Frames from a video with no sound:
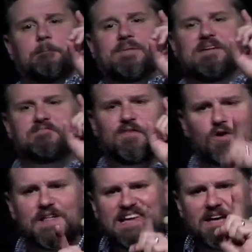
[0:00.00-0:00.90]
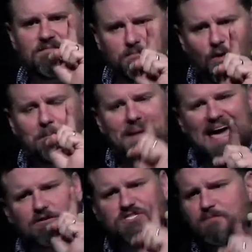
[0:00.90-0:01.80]
Be fully con- what
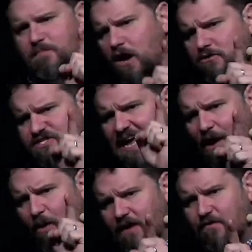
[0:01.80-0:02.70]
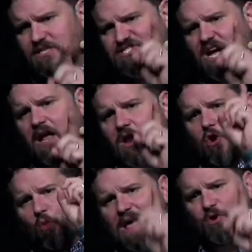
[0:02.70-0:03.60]
matters the most, however, is not
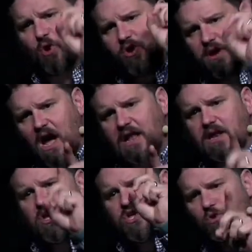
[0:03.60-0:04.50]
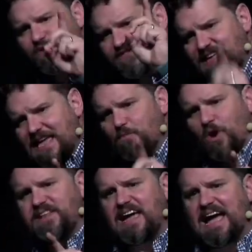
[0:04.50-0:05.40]
whether or not you esteem
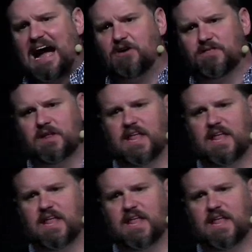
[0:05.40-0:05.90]
one day higher than the